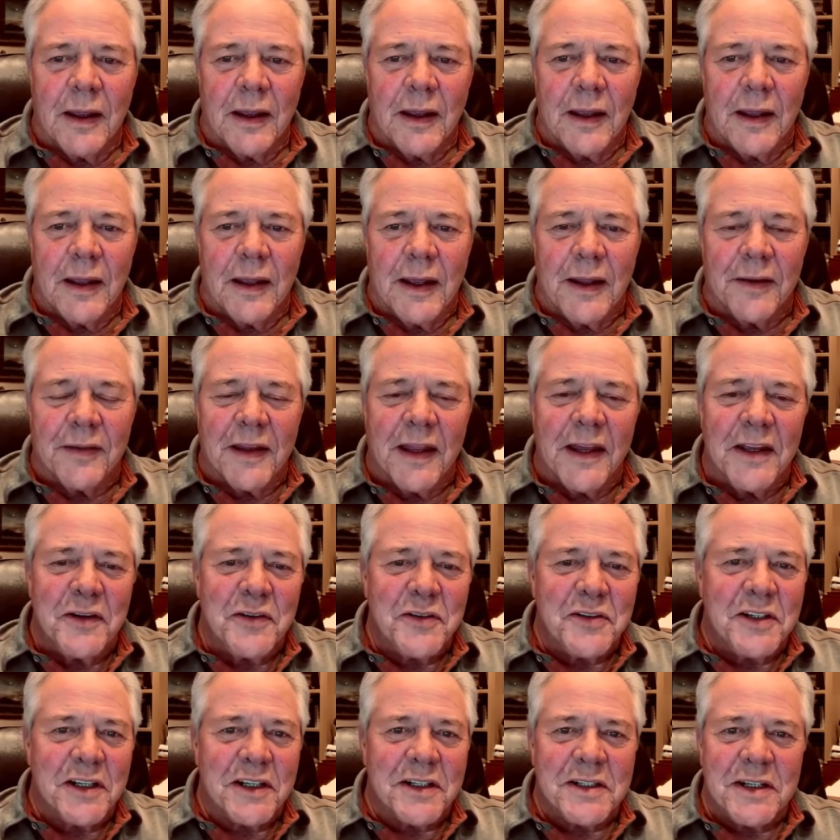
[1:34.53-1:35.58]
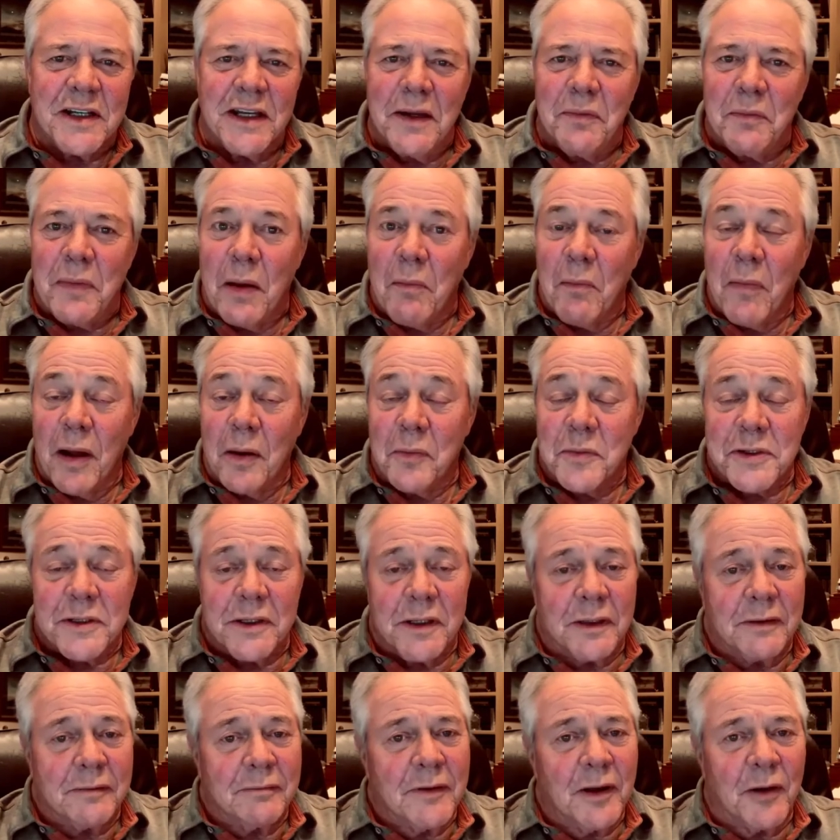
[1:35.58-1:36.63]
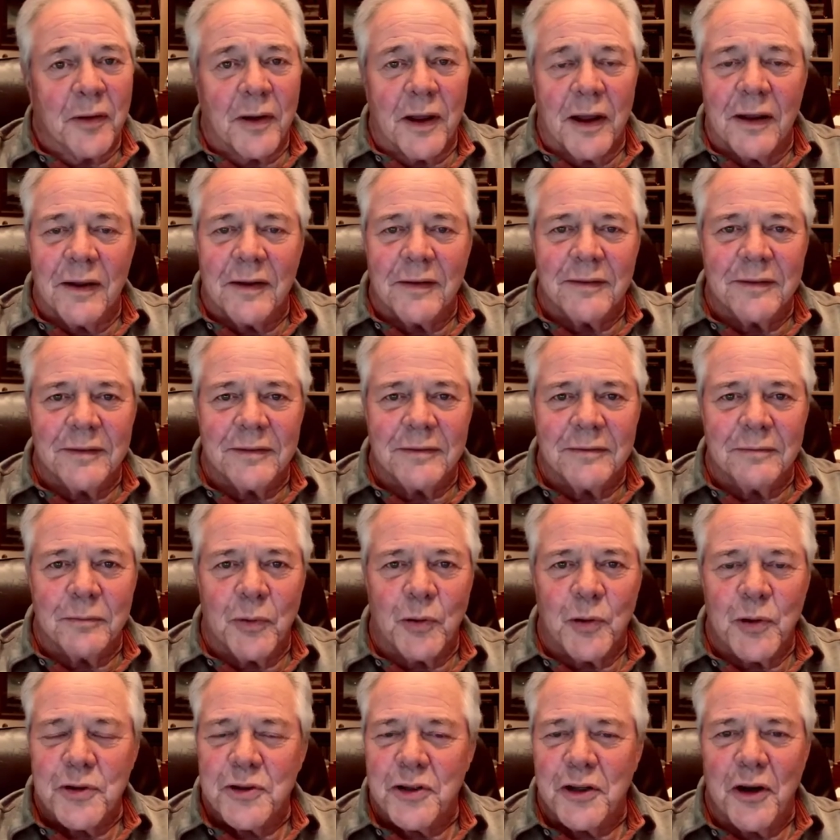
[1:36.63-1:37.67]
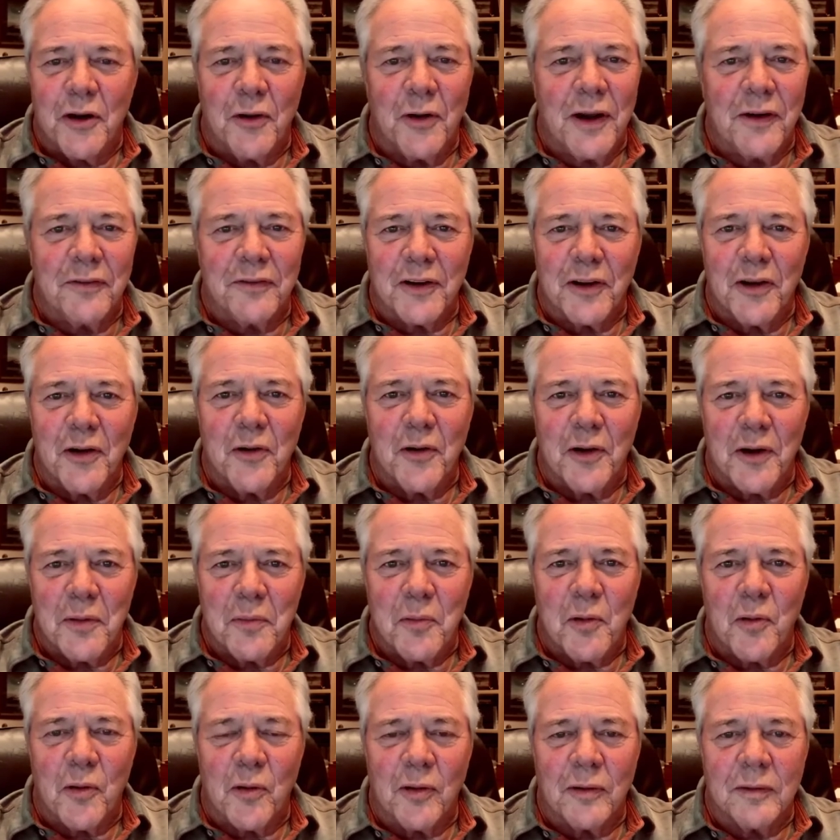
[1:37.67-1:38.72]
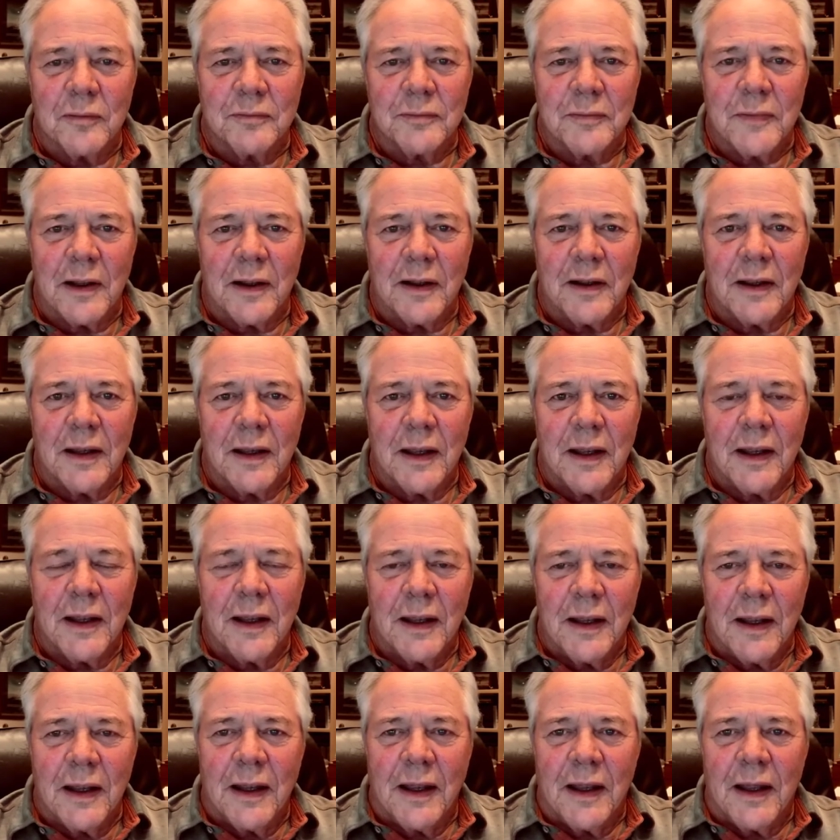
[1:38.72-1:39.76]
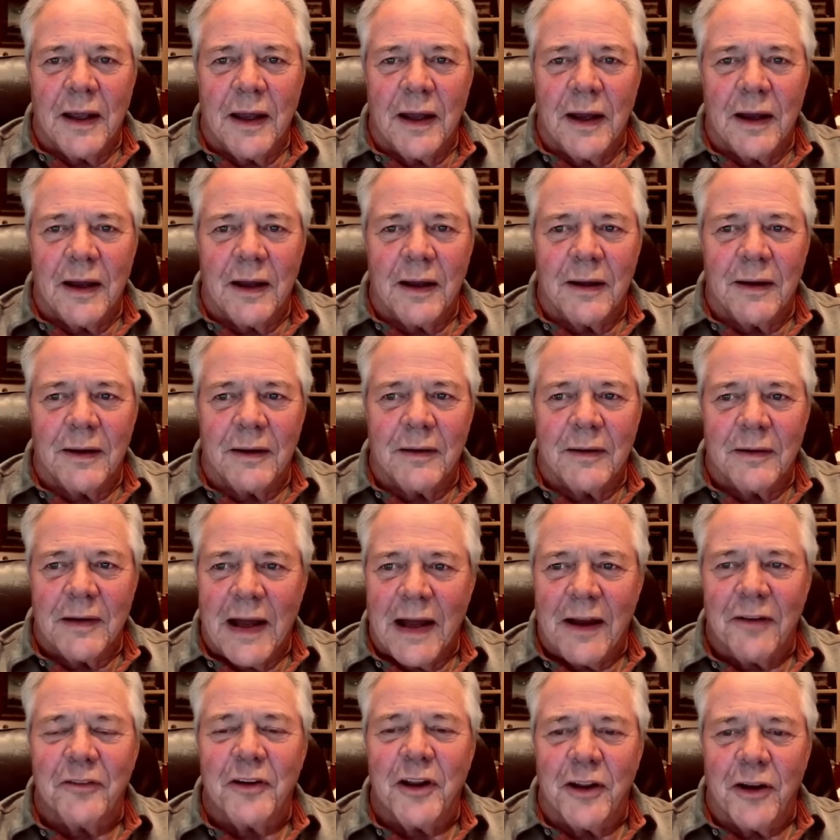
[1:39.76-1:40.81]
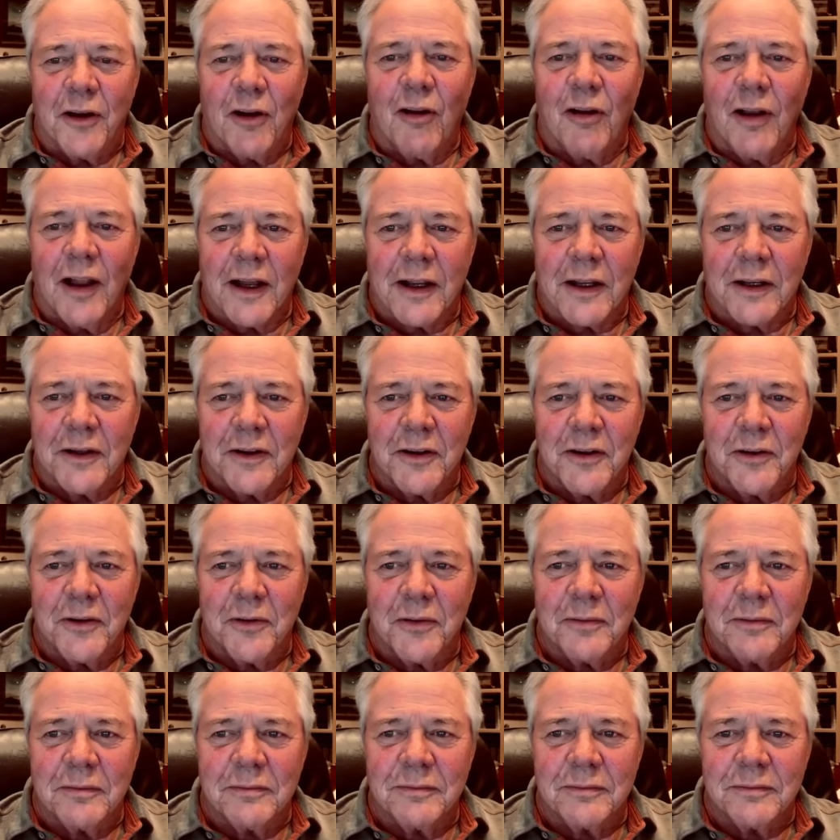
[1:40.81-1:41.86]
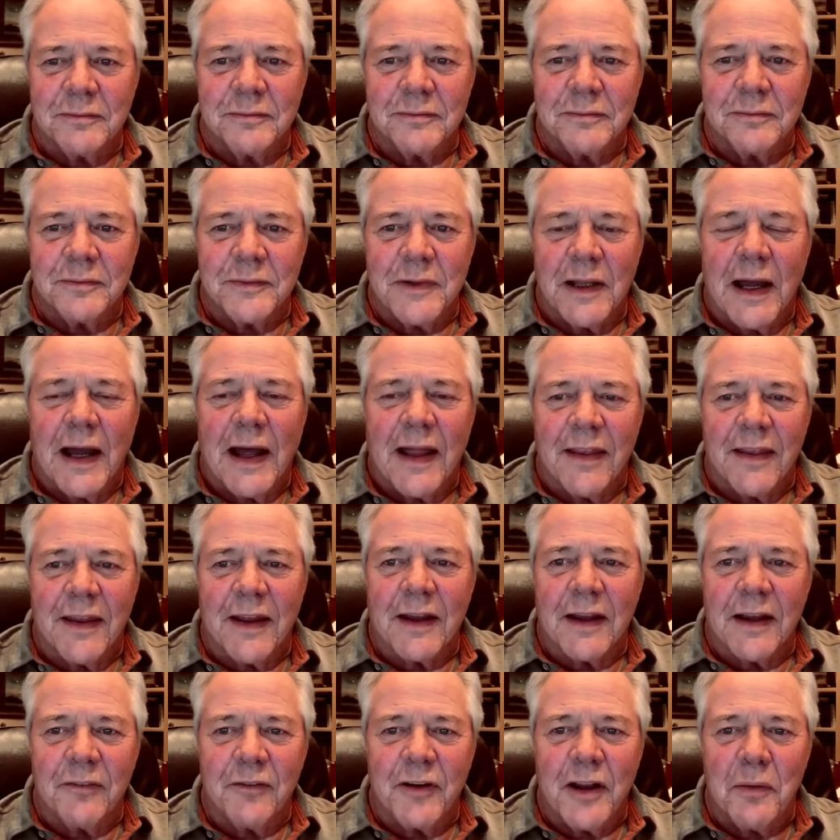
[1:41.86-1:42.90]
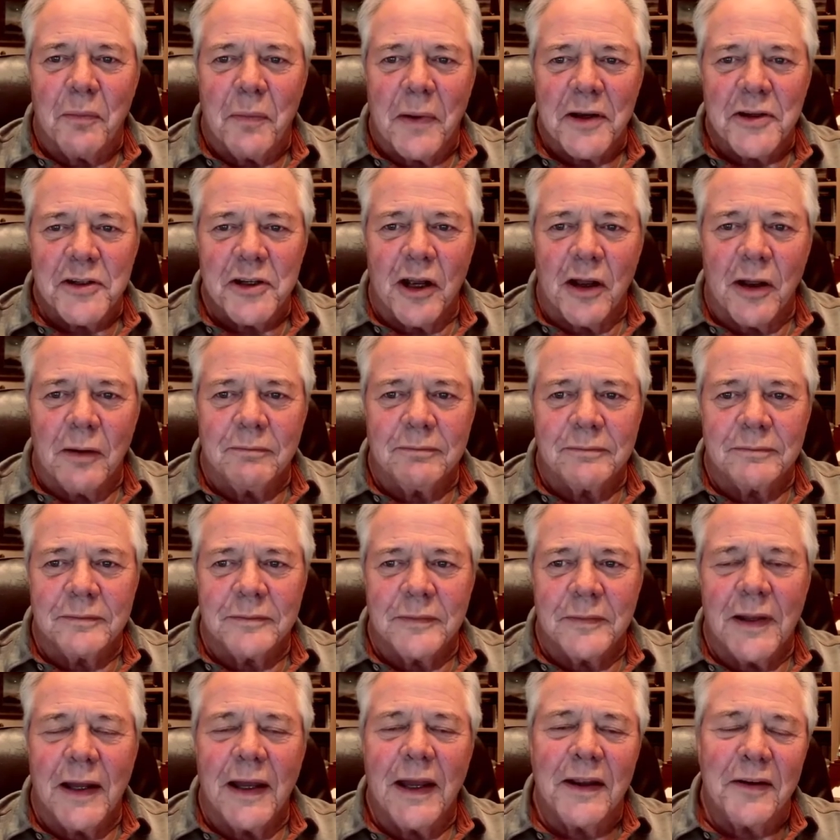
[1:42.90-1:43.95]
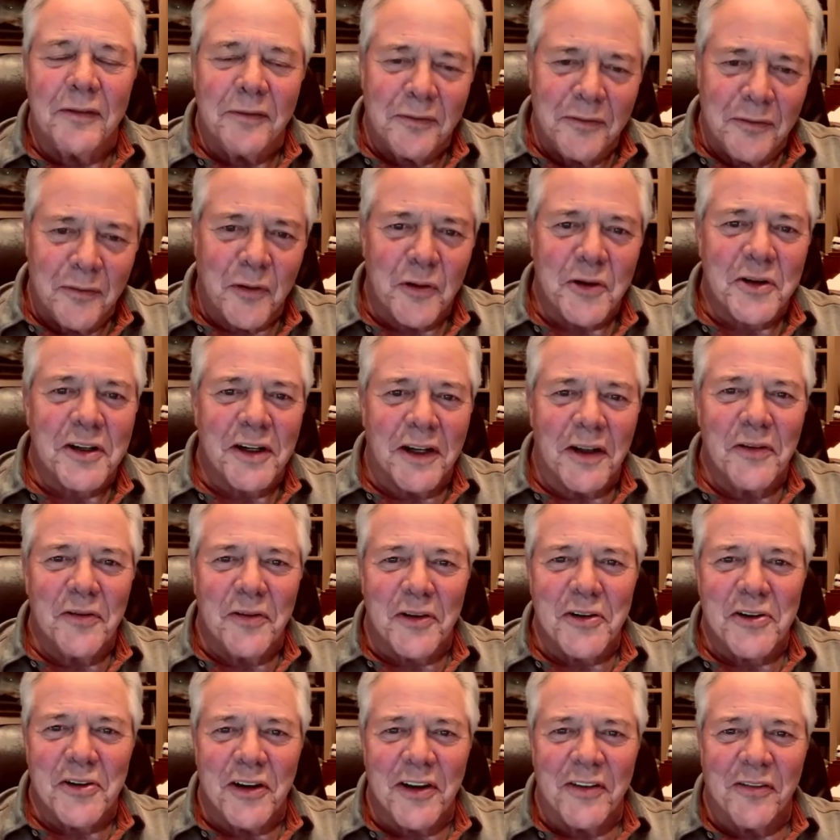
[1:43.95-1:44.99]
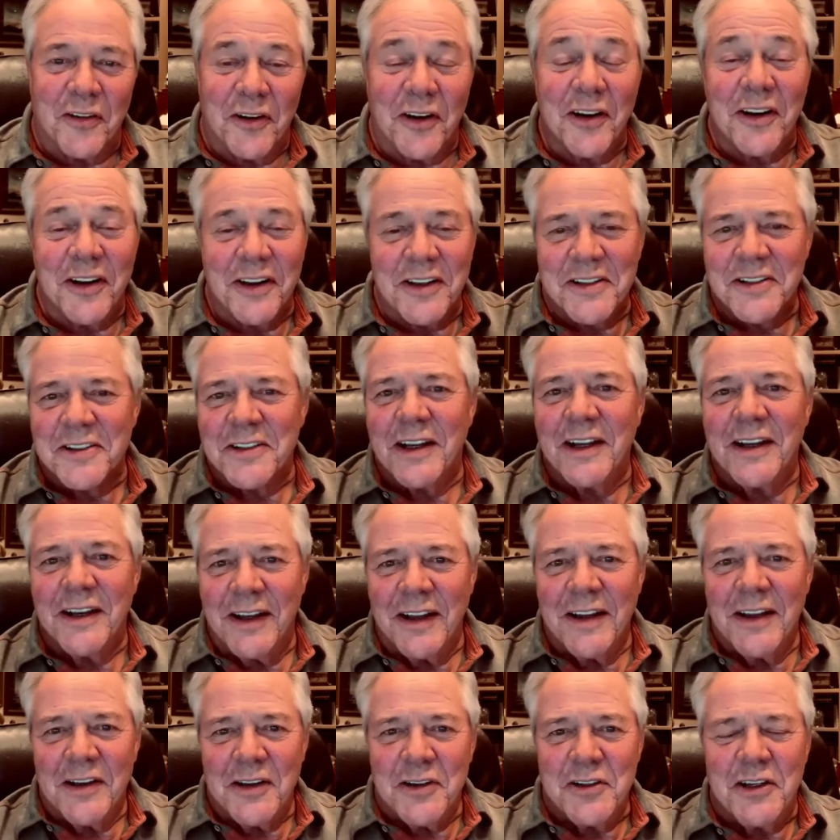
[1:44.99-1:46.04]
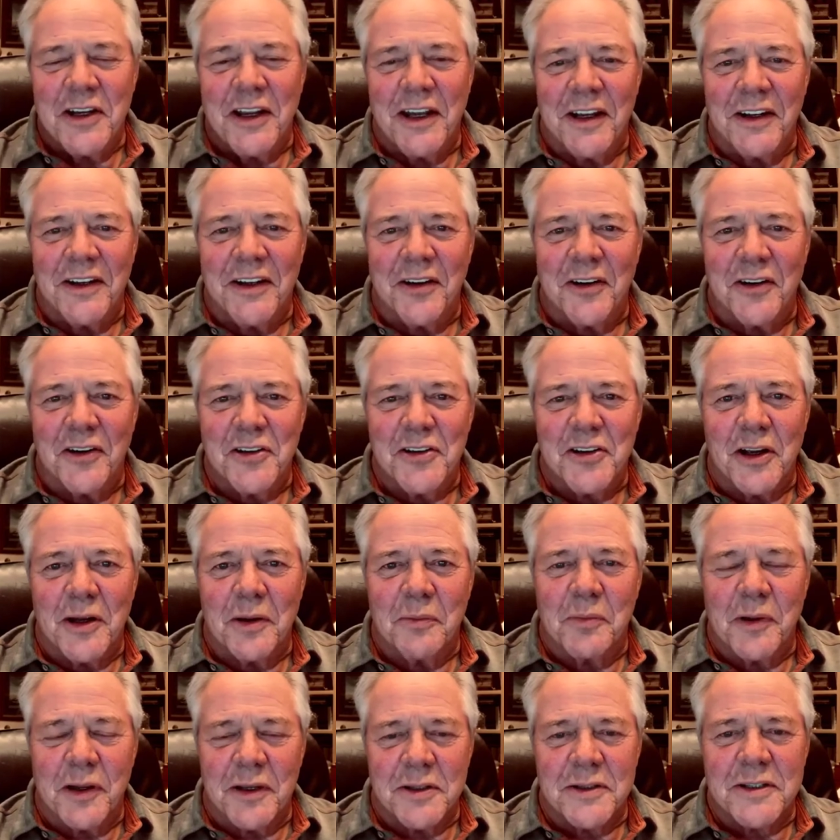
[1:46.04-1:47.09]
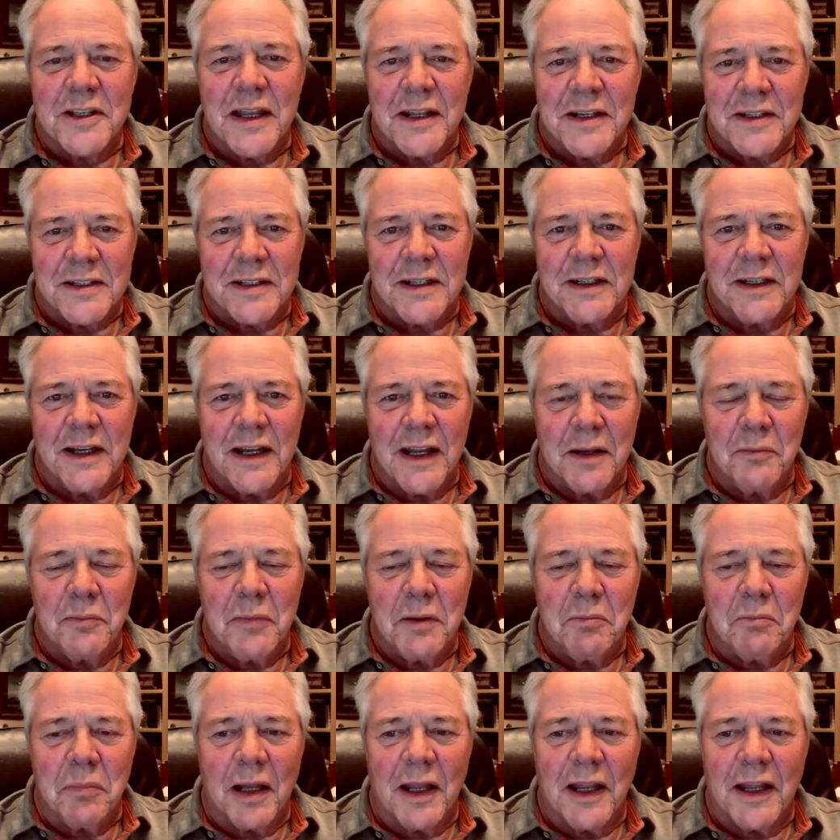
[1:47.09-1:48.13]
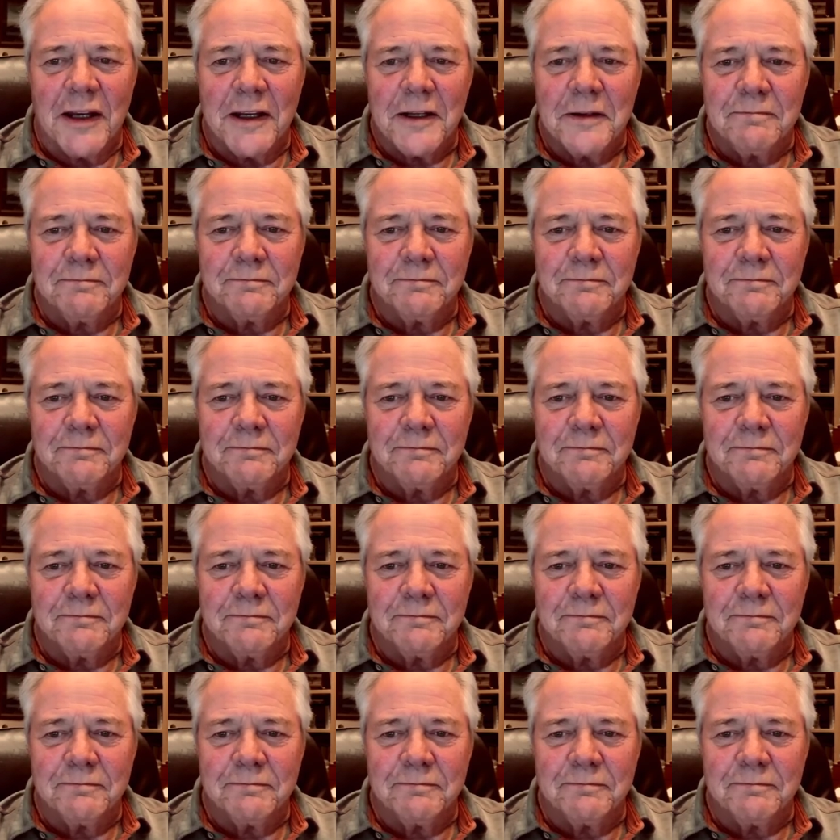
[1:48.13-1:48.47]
At the age of 16, my mom said, "Okay, boys, you don't have to go anymore. I've done all I can do. I think I've done my job." And fortunately for us, she had done her job because that seed had been planted.